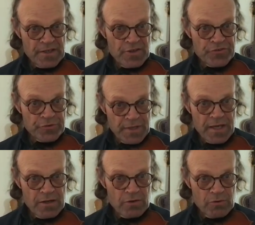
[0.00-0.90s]
So
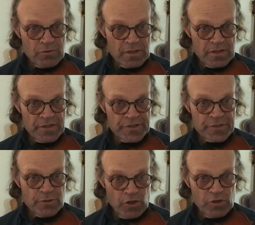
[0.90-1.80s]
now,
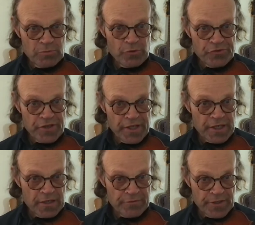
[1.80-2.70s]
you almost
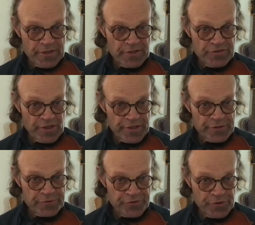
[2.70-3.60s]
have an
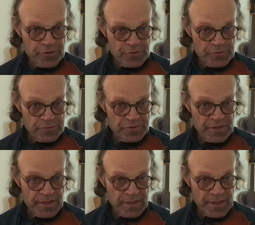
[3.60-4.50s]
entire tune
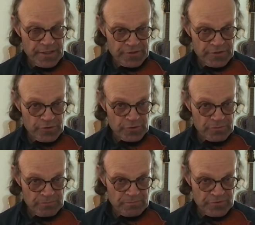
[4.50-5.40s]
at
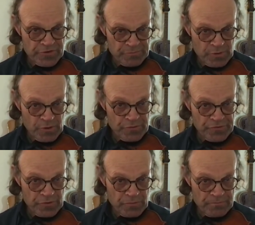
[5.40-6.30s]
your
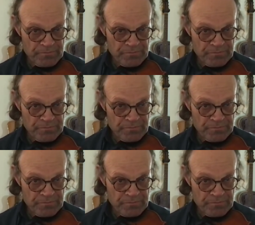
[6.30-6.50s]
disposal,